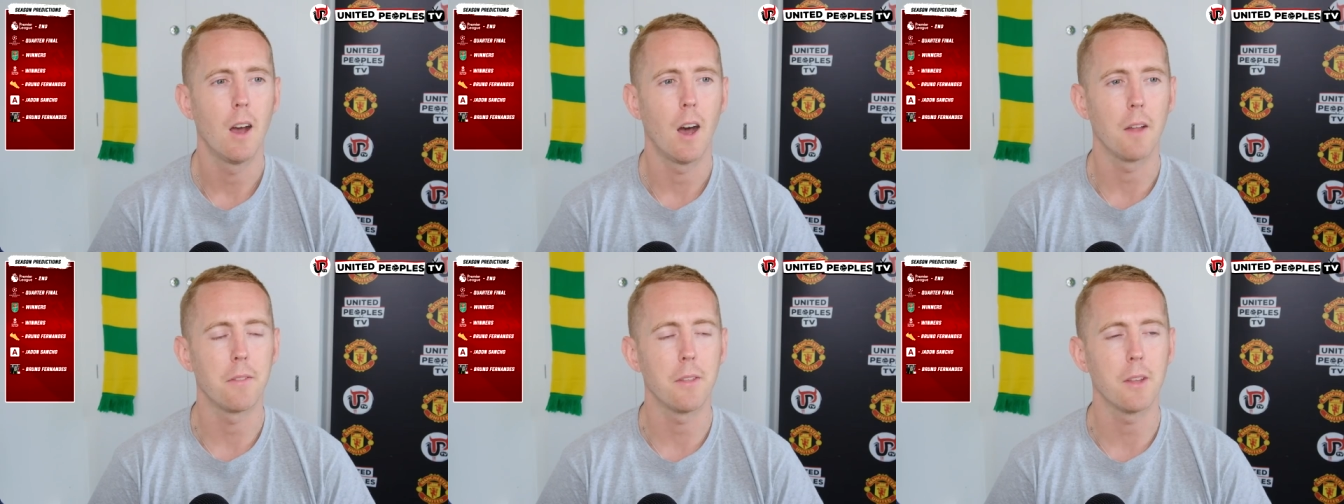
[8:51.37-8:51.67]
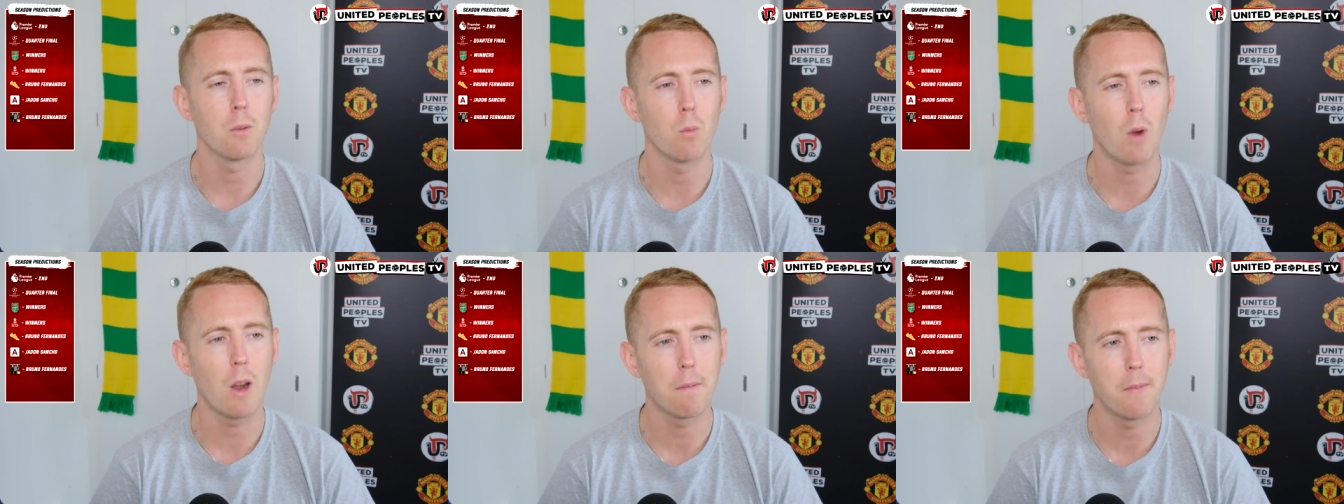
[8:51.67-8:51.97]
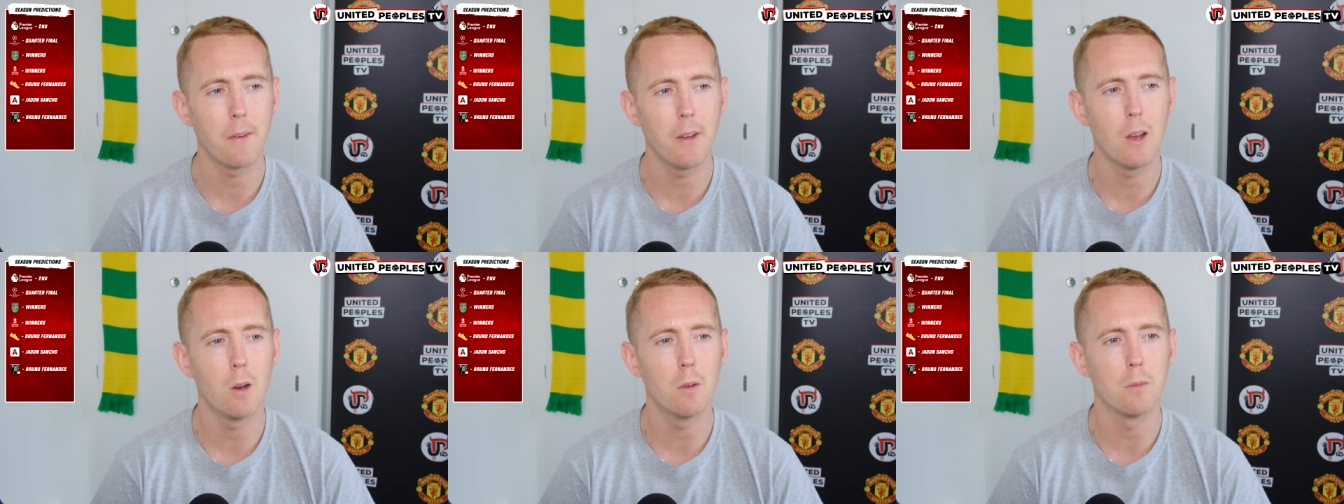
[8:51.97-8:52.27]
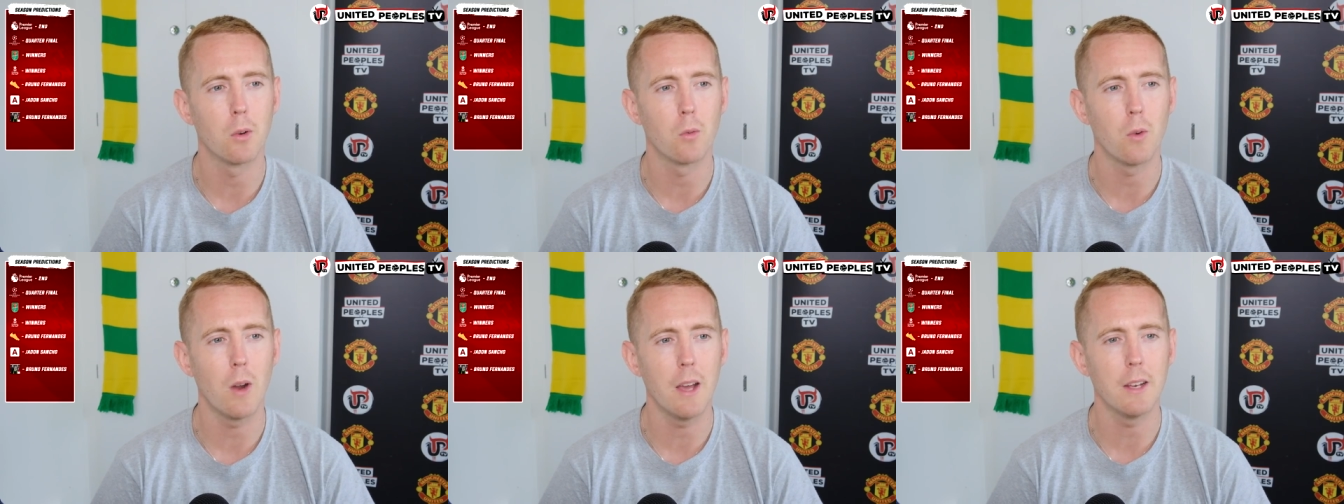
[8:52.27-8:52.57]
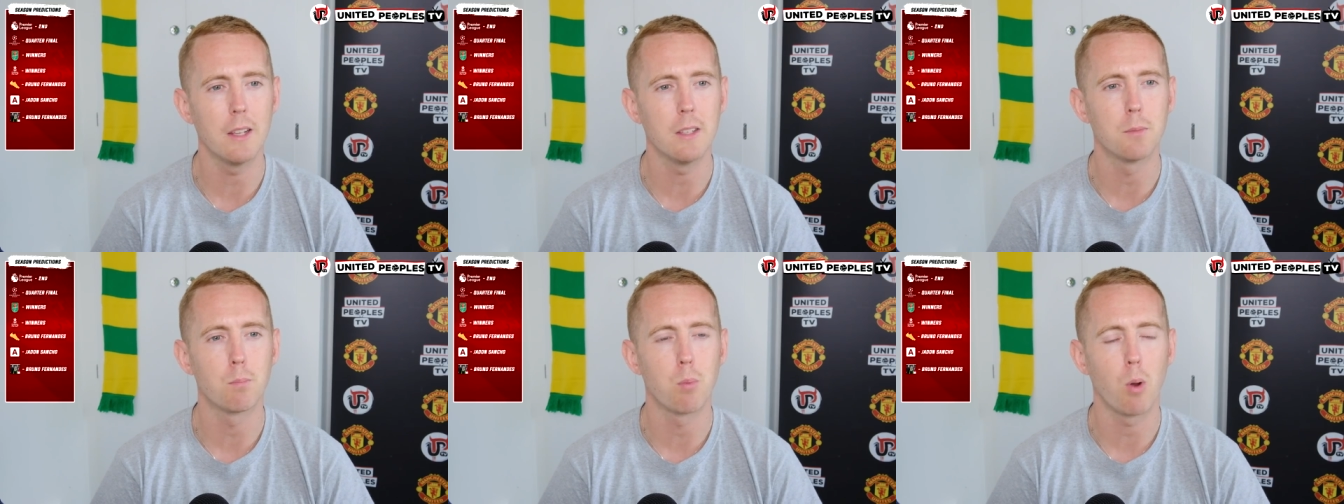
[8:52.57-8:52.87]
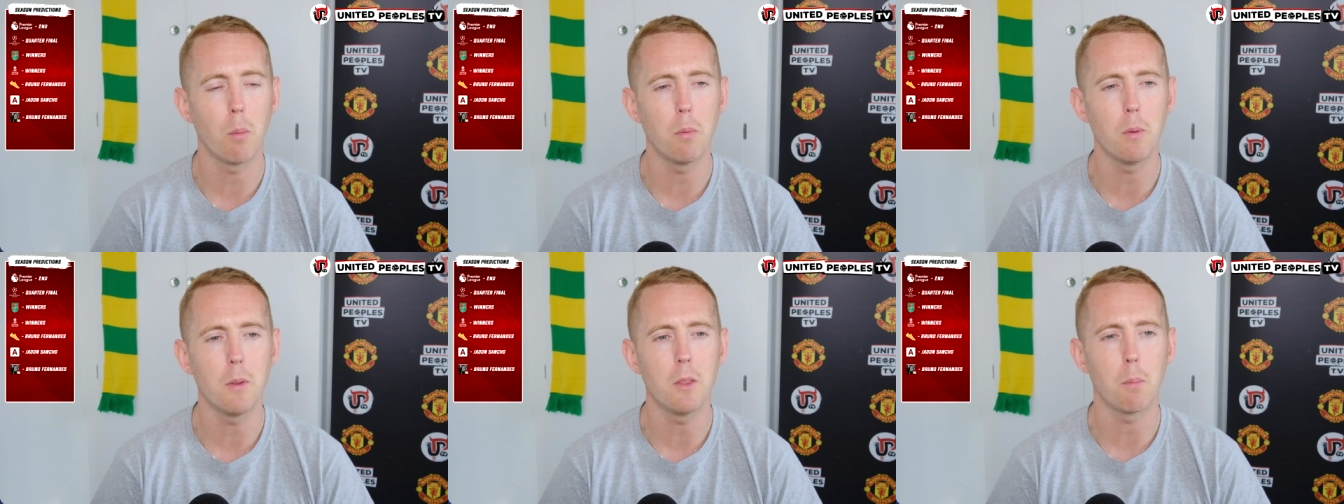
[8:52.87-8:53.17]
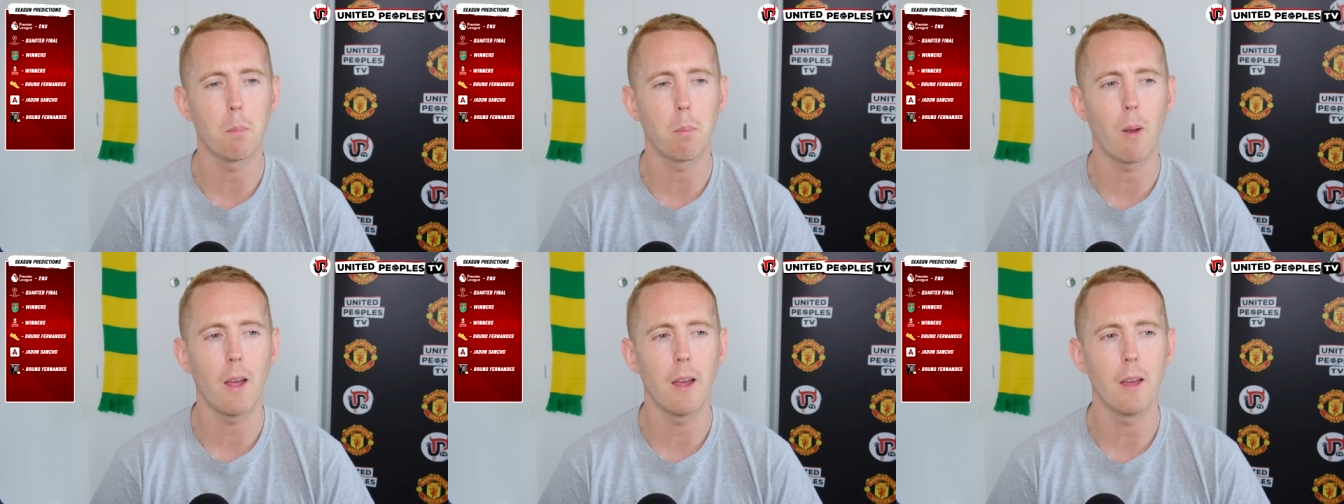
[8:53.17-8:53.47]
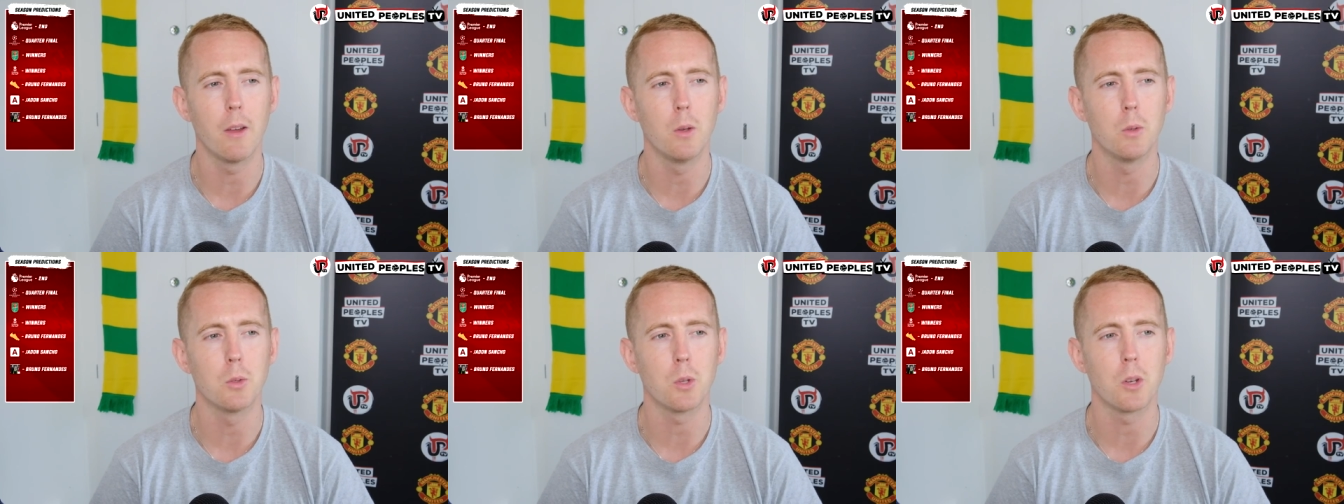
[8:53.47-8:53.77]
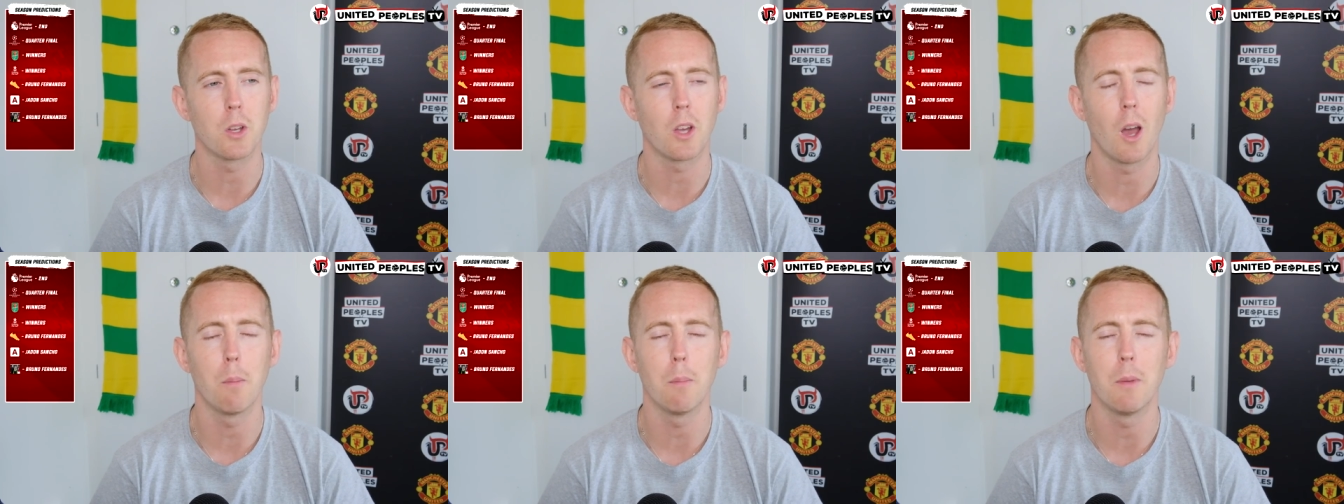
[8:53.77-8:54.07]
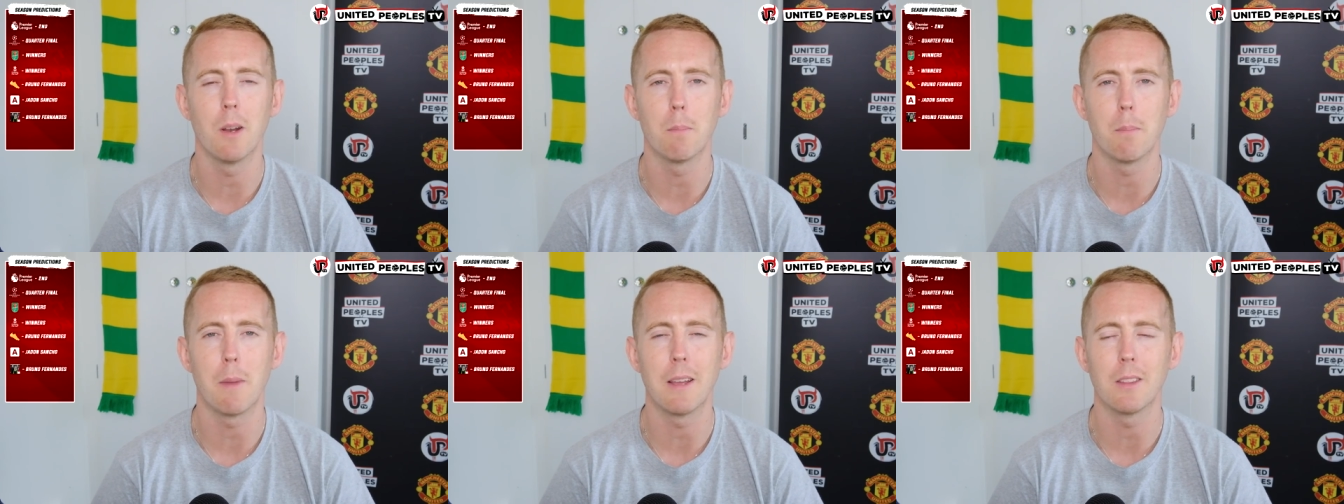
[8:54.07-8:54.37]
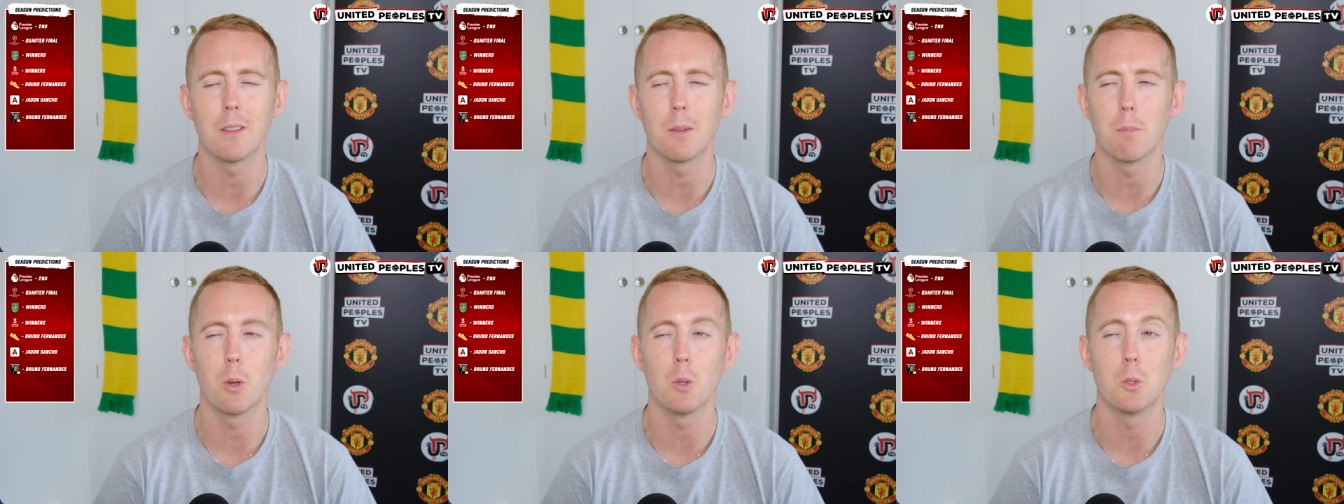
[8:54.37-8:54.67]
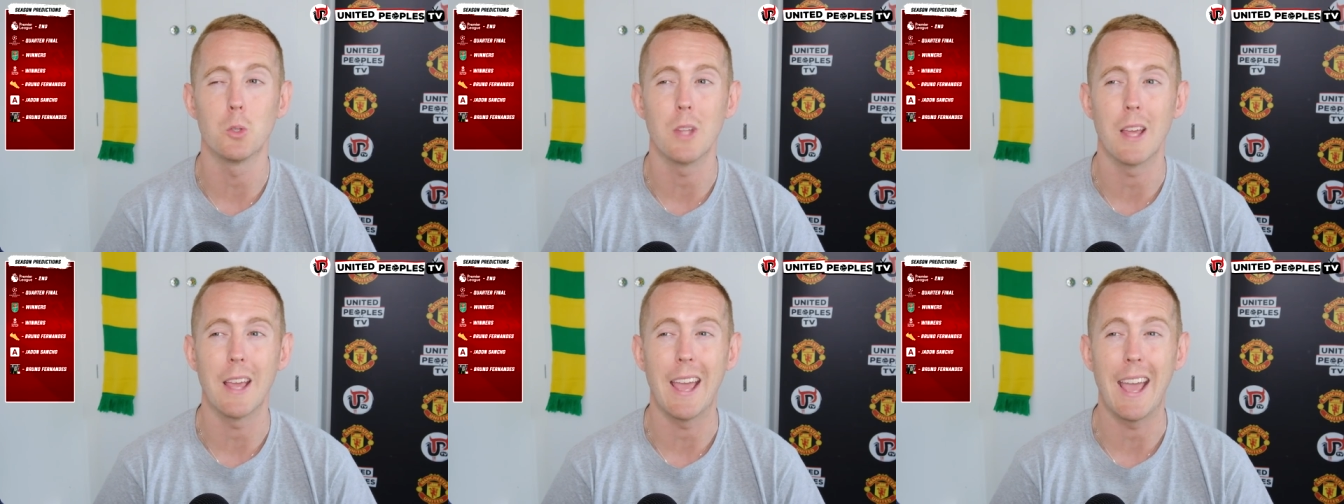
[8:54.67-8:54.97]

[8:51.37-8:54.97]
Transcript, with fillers: I think Rafael Varane is probably the player who's going to come in and make the most